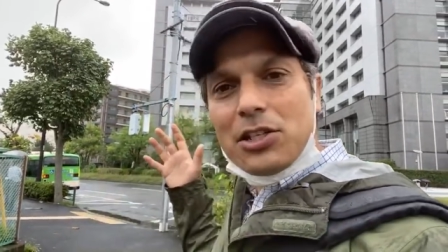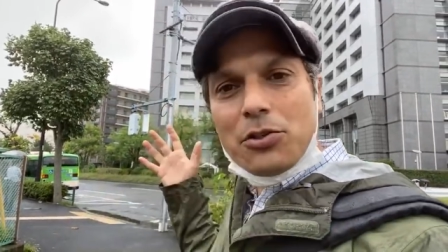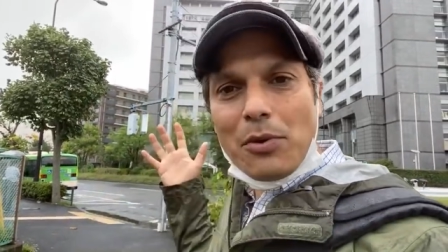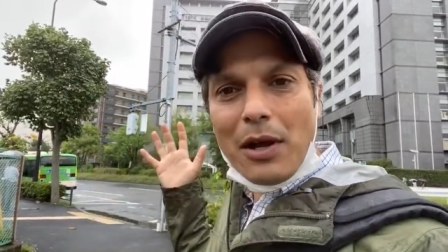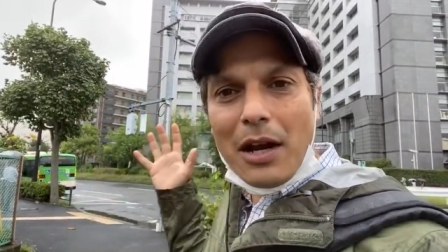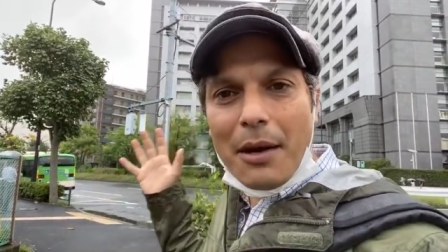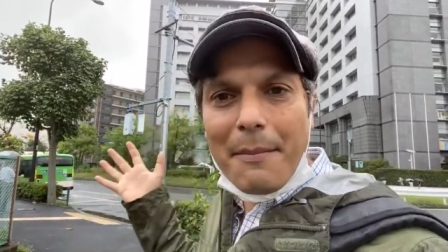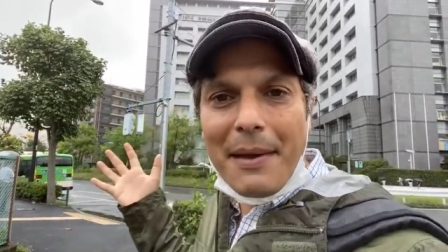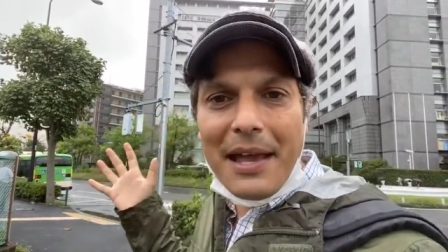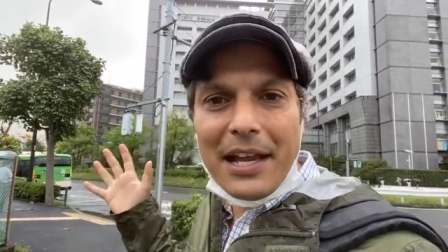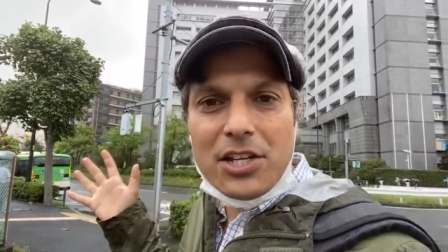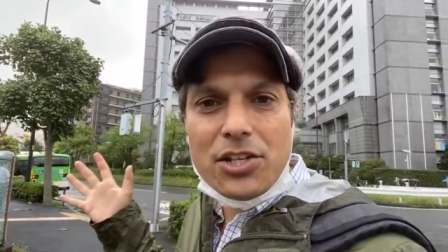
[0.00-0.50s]
want
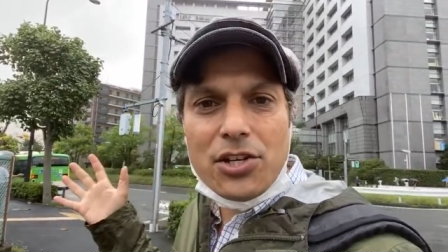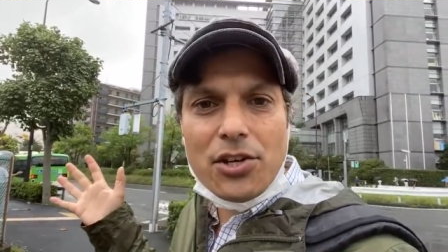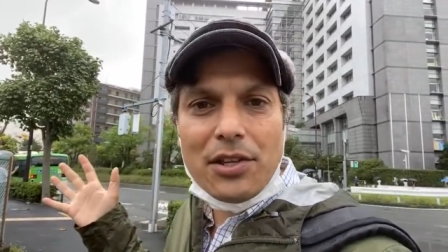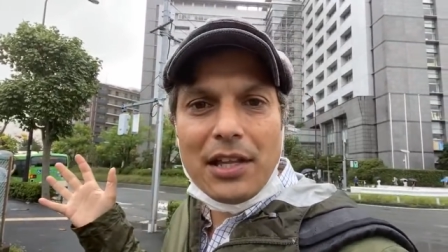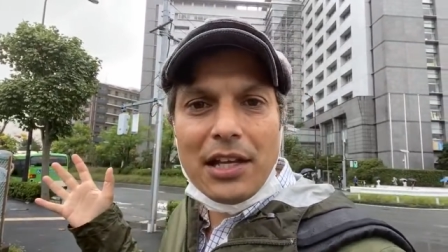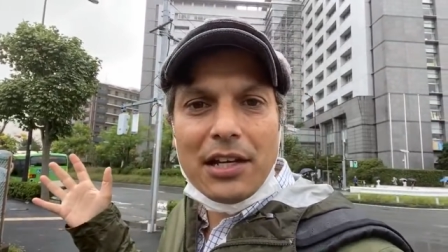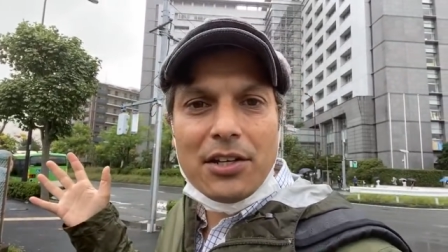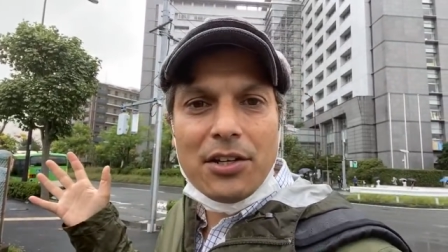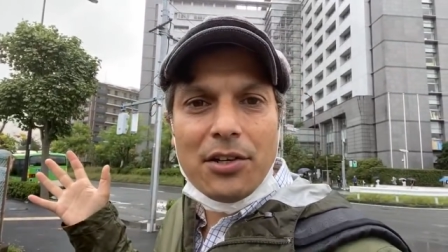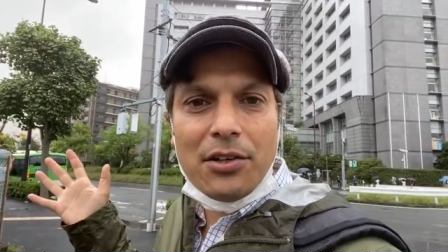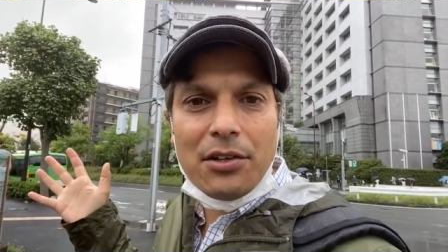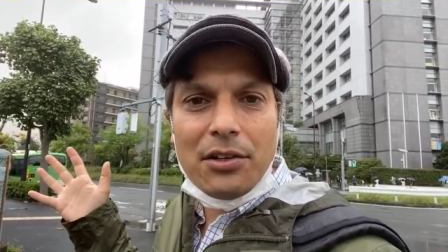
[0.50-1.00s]
to make sure
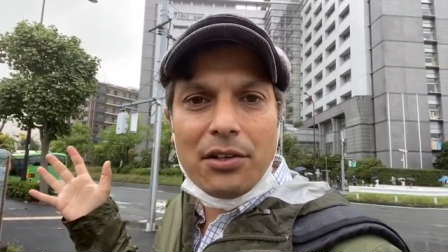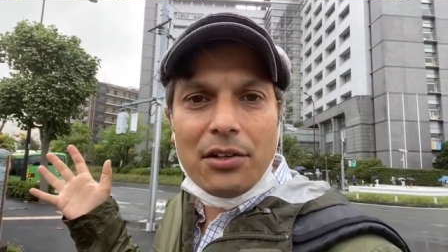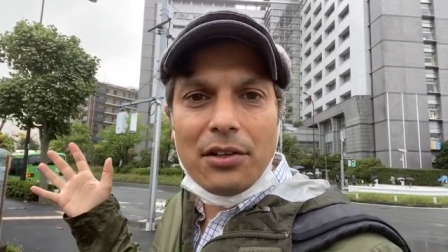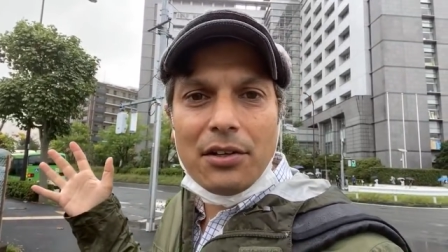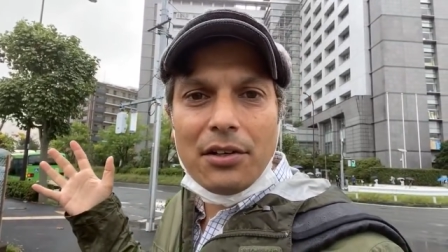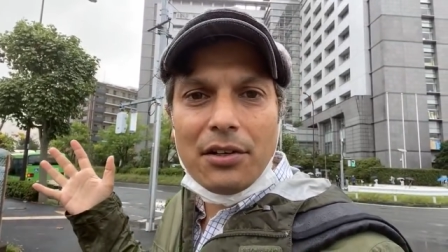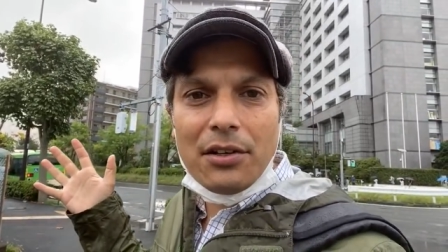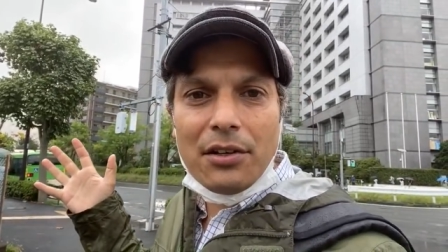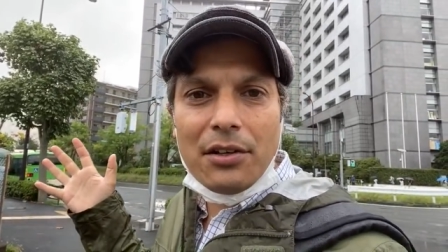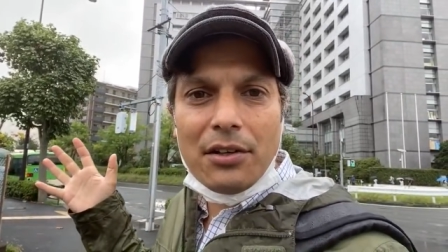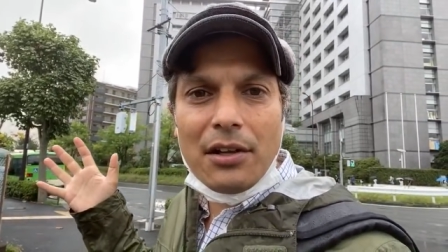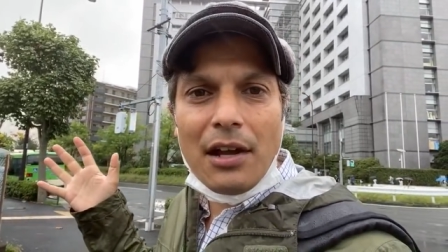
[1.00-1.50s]
that
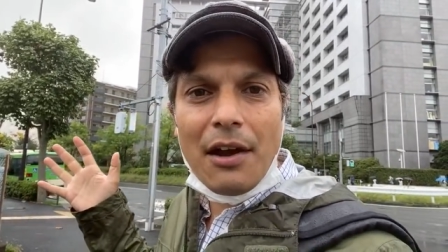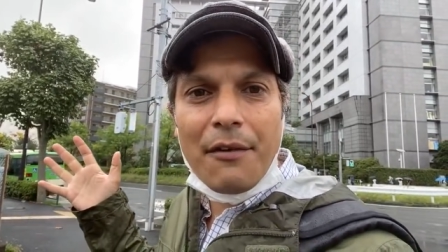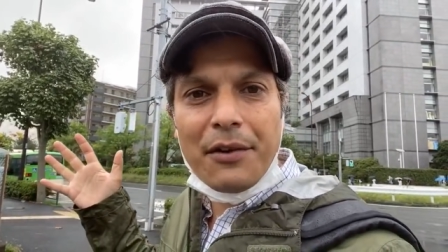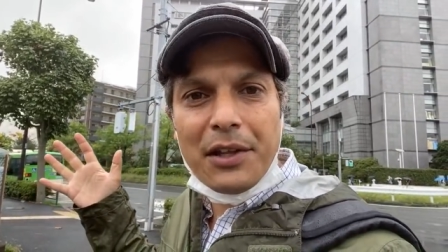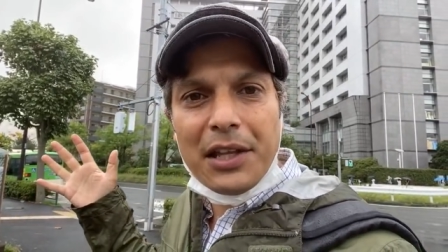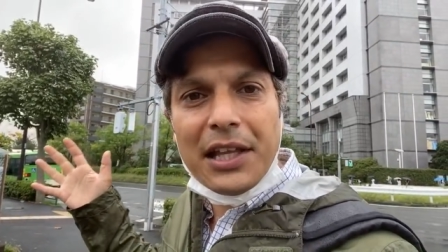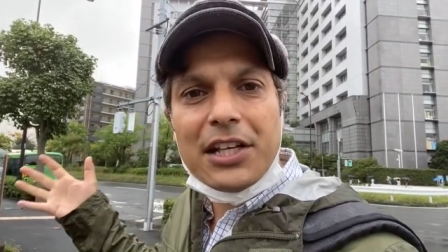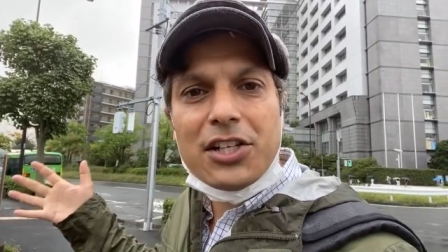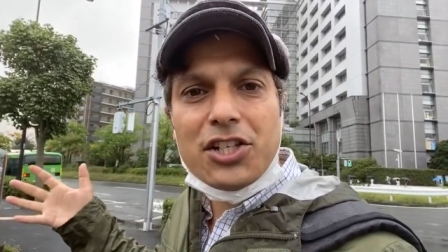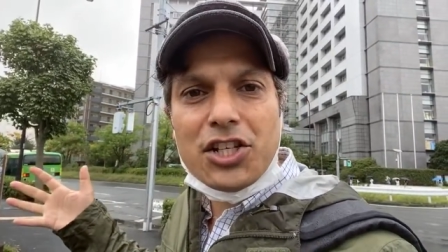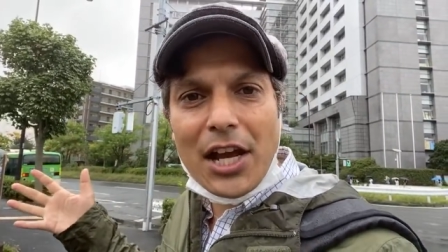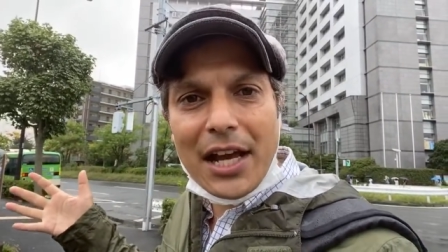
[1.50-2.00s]

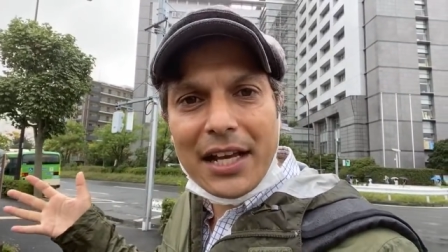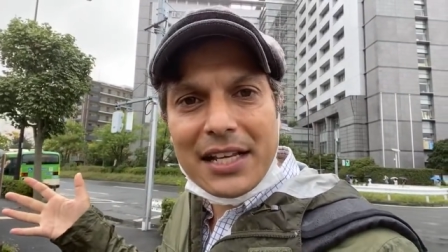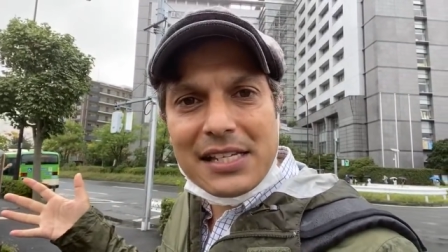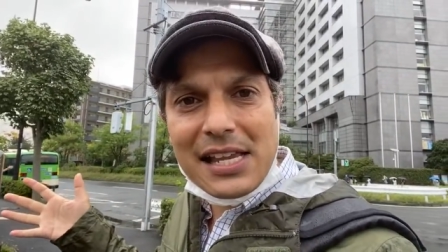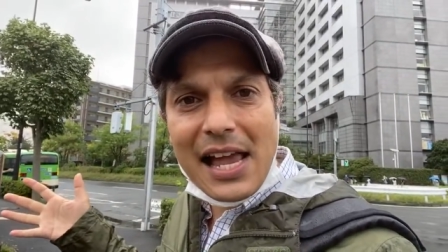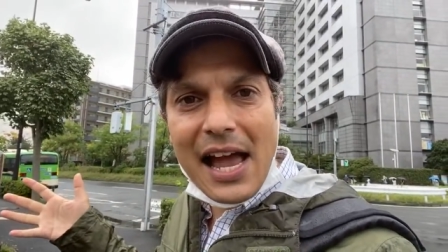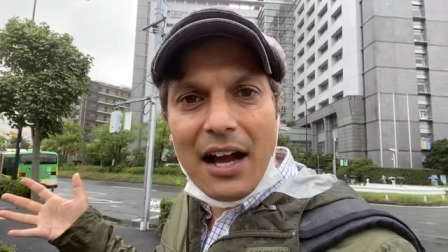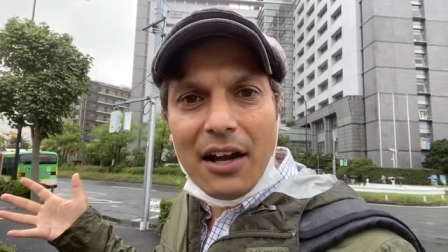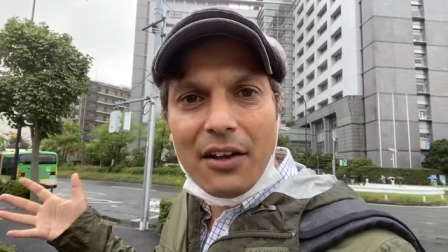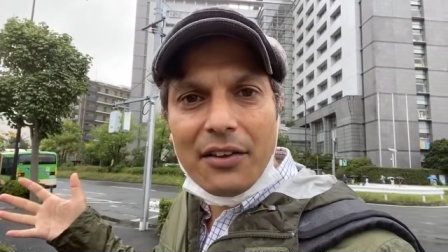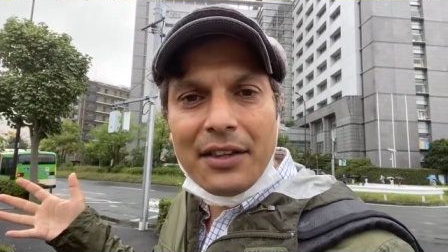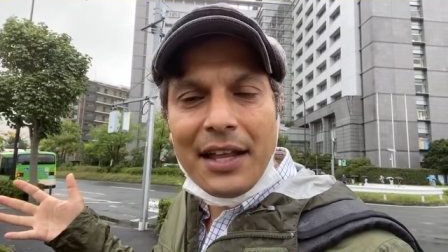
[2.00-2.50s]
everything checks out,